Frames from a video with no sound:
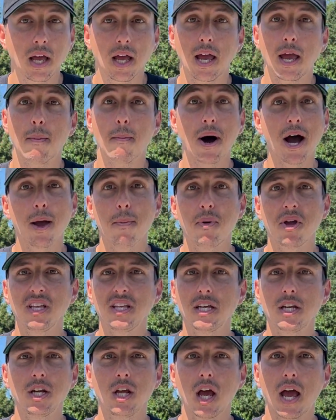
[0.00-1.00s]
In my
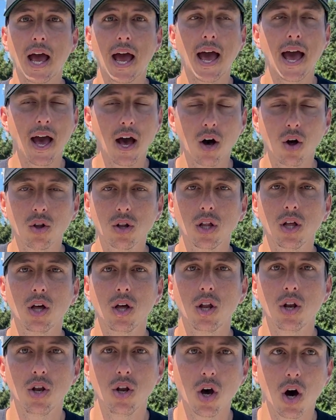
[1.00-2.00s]
opinion, hell
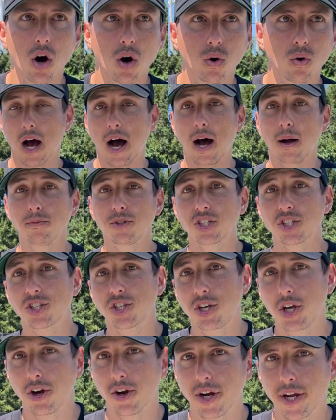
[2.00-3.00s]
no. I'm just
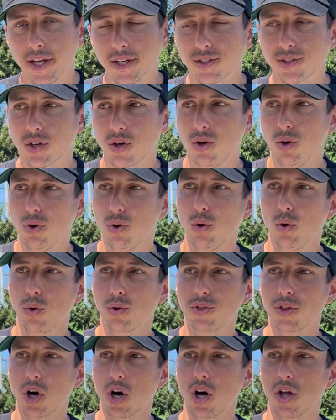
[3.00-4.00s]
curious who
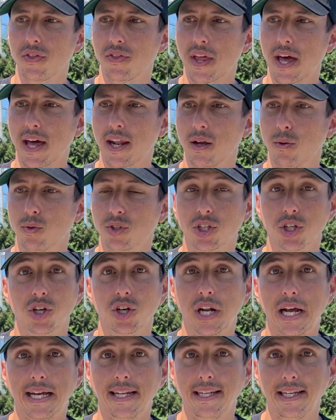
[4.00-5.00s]
thought that it was a
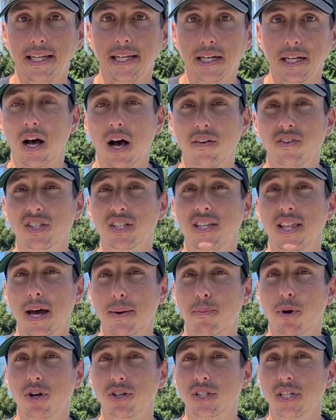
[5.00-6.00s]
good idea. Obviously
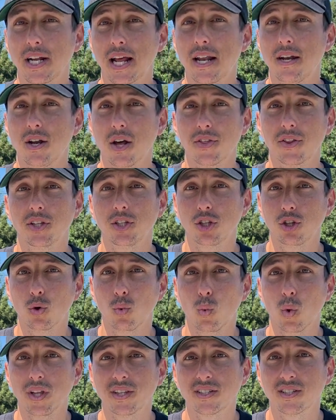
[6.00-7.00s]
that person had nothing to do
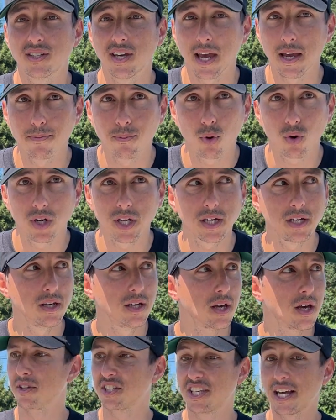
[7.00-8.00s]
with skateboarding.
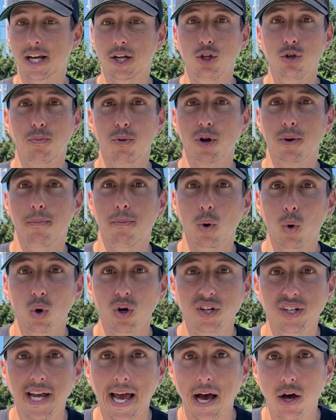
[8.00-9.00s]
The second you put a
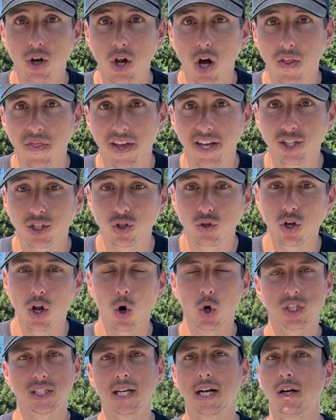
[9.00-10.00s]
board down on this, you
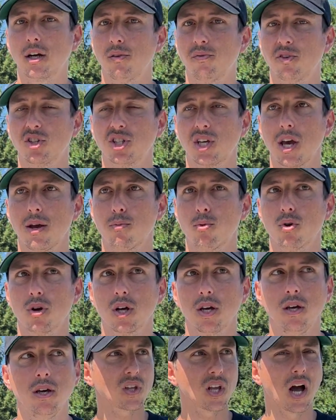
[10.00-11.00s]
know it's not good for
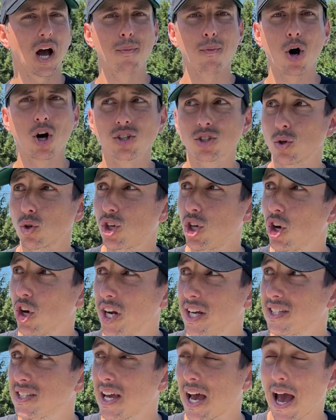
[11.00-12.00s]
skateboarding. I'm also
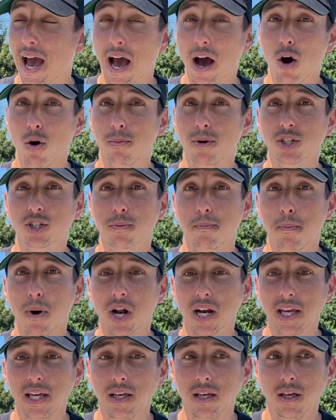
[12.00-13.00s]
curious how much
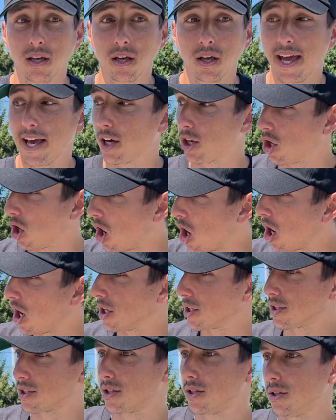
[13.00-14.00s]
money it
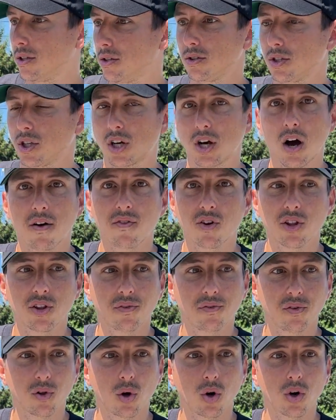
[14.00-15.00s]
cost to cover the
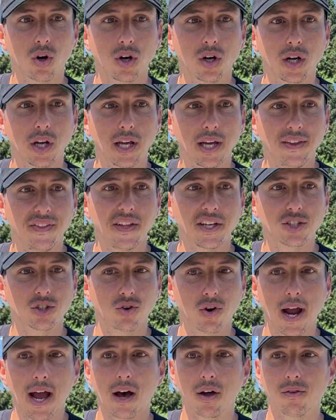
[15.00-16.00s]
floor in this
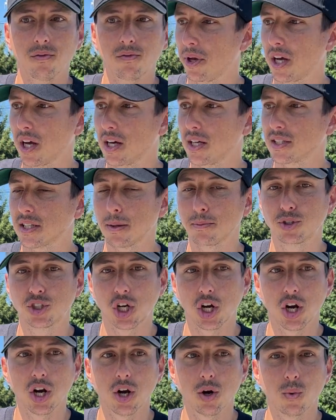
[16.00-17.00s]
ground, because I'm
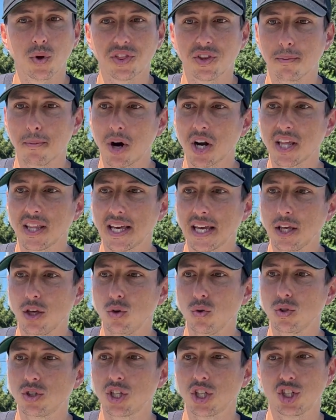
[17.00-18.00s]
sure with the money they
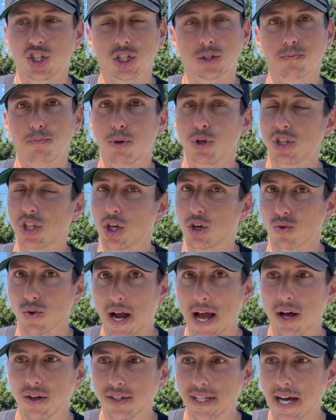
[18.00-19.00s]
used to just put the
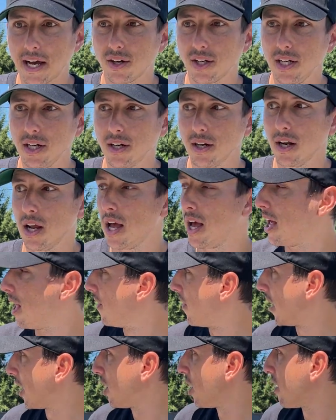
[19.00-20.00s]
ground down here,
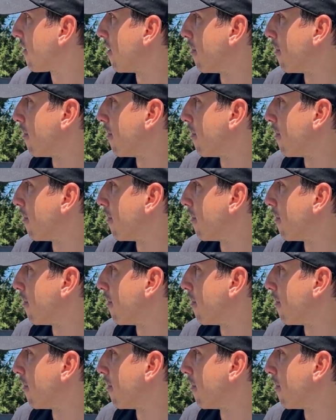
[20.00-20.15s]
they could have